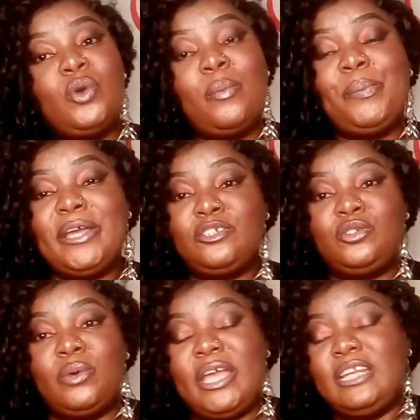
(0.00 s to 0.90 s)
compared
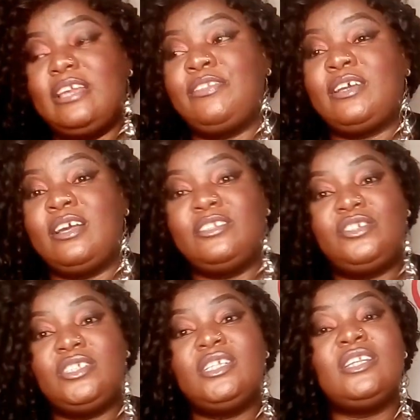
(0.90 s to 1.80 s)
to any other
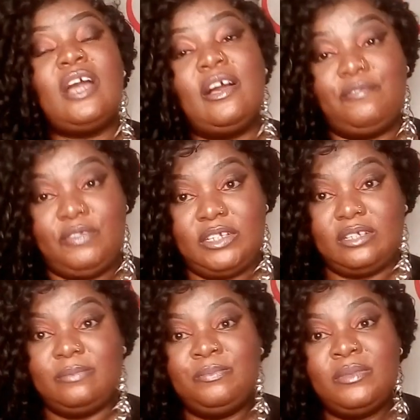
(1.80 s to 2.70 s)
country in
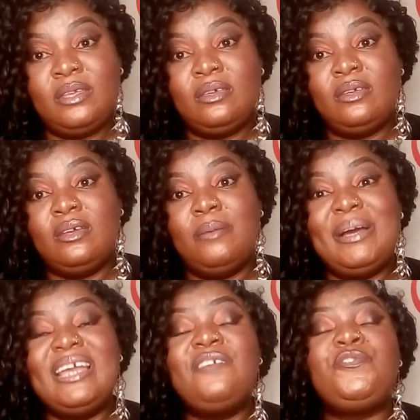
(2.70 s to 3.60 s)
Africa.
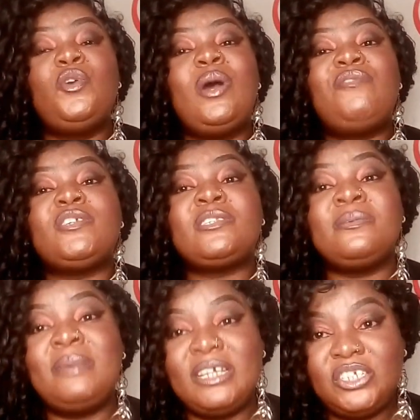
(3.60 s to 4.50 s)
But if you have a
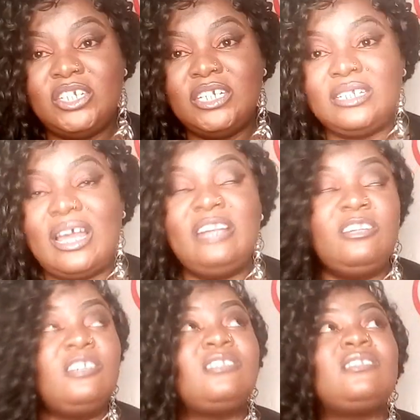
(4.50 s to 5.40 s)
smash hit, and
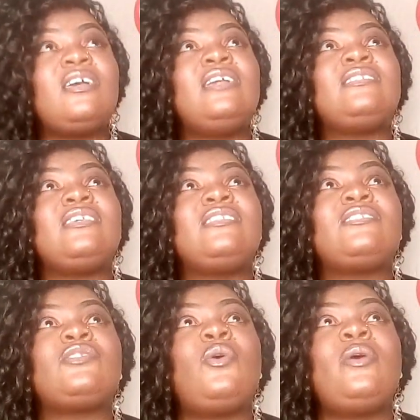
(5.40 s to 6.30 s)
it's
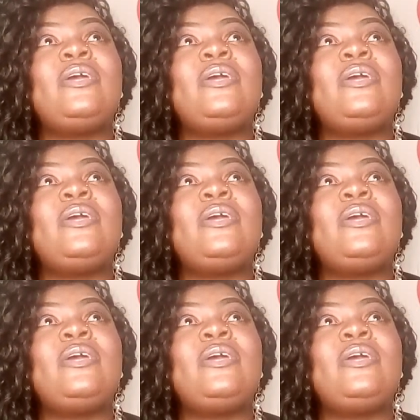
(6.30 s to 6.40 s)
so